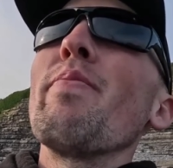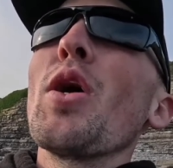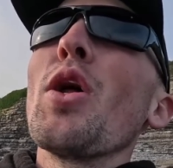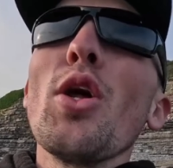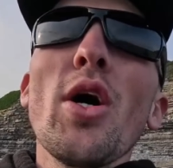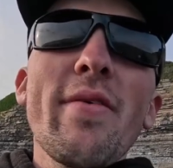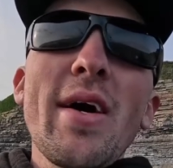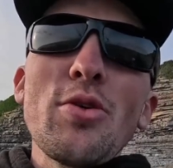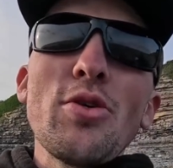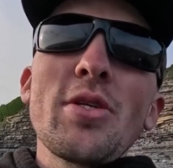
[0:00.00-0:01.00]
a lot of
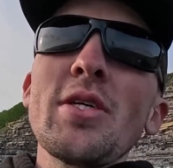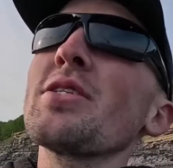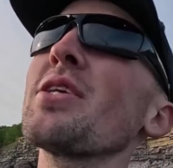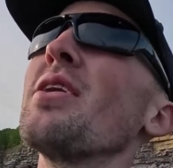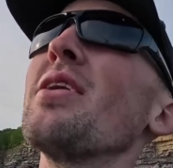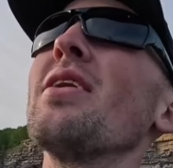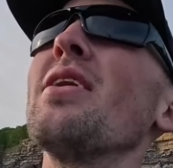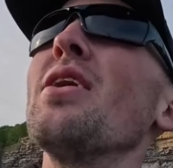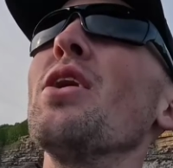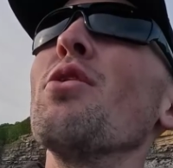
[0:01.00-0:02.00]
our orders,
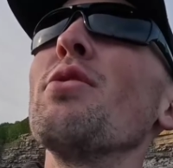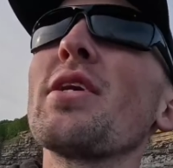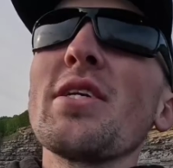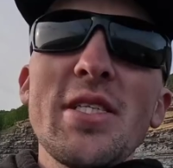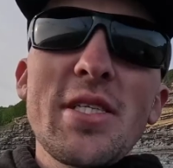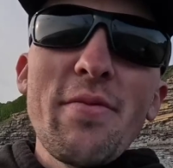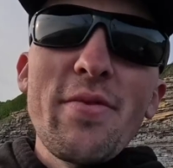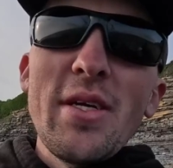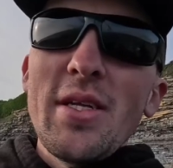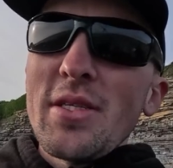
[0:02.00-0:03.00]
only because it's
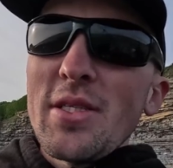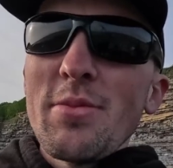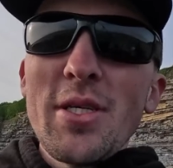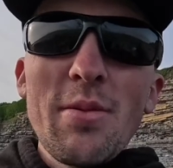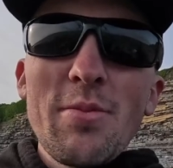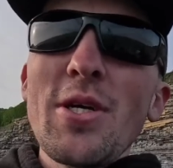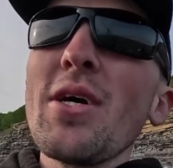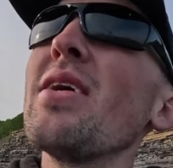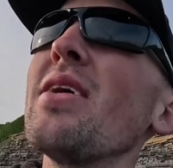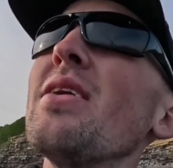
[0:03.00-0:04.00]
convenient sometimes,
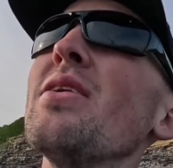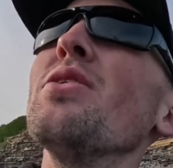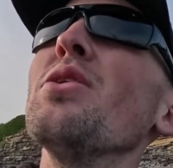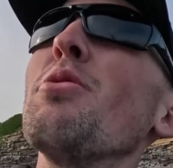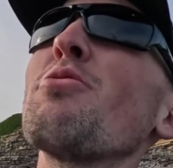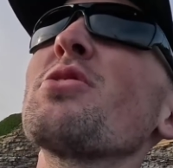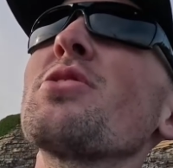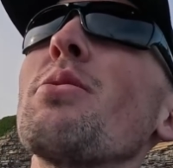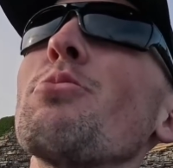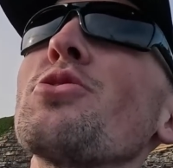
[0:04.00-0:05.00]
or most of
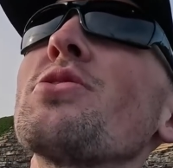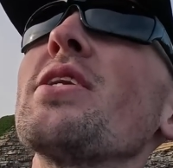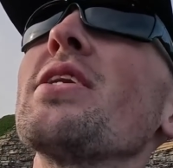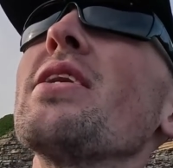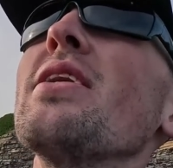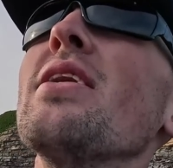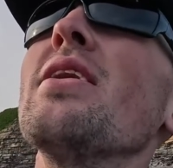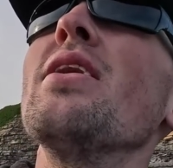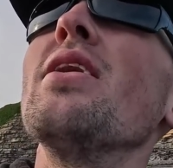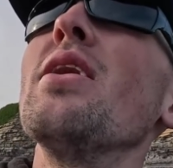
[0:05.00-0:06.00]
the time I should say,
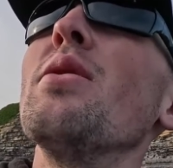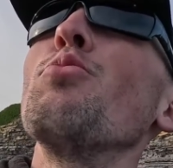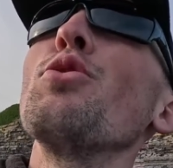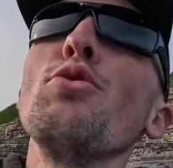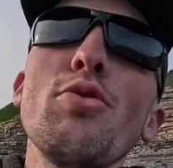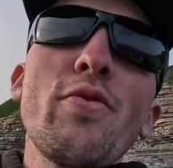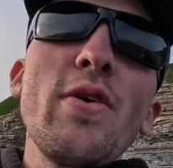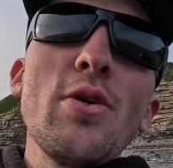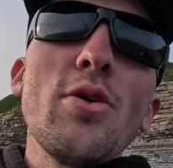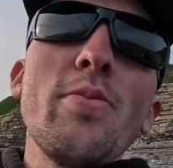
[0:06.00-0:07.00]
we use
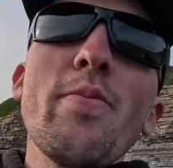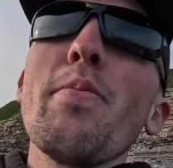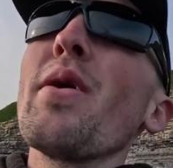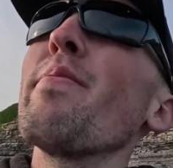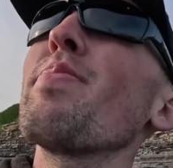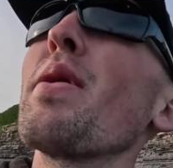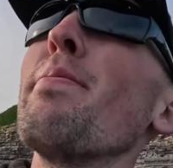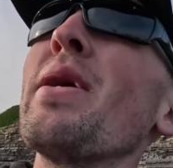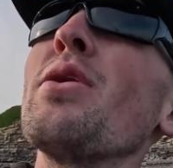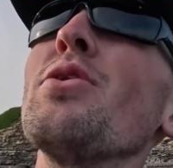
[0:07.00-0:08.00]
VO
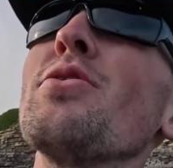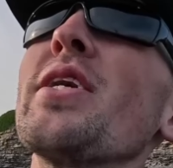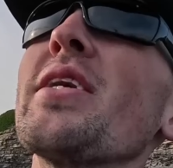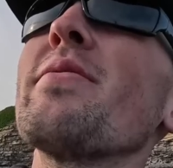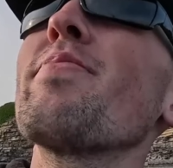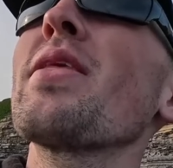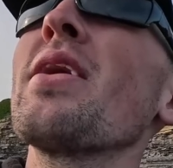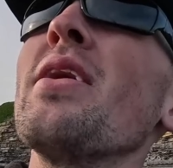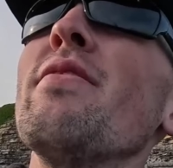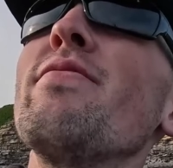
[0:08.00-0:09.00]
mail order,
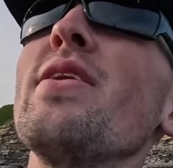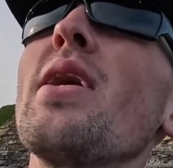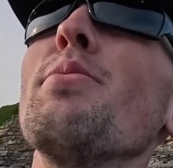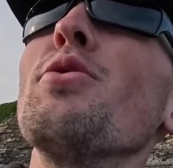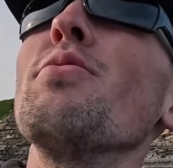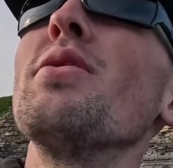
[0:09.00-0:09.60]
VMO.